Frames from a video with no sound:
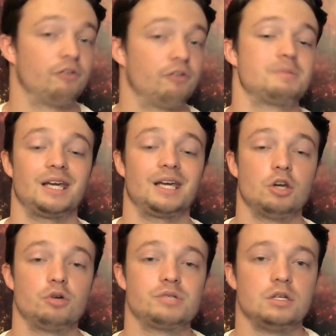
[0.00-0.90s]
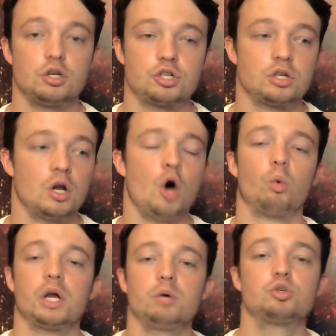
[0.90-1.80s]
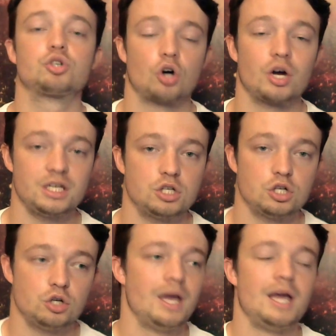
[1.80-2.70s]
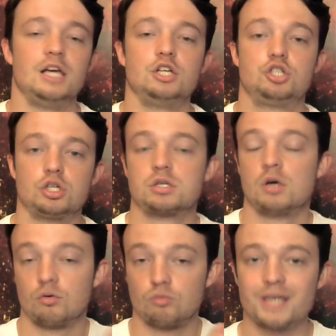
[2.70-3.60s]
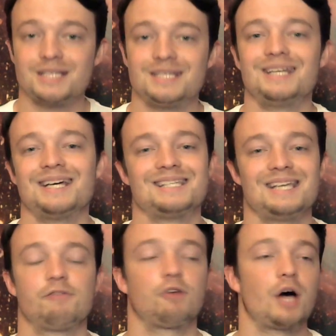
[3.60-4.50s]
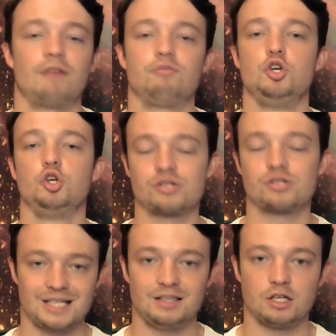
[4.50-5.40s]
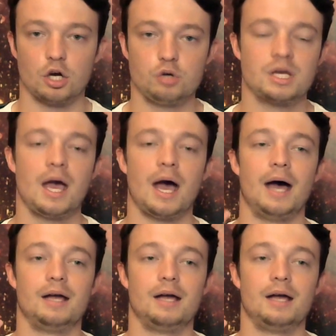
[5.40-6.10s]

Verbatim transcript: If I'm taking notes in Notion, what I will try and do is just write it as if I have not seen the note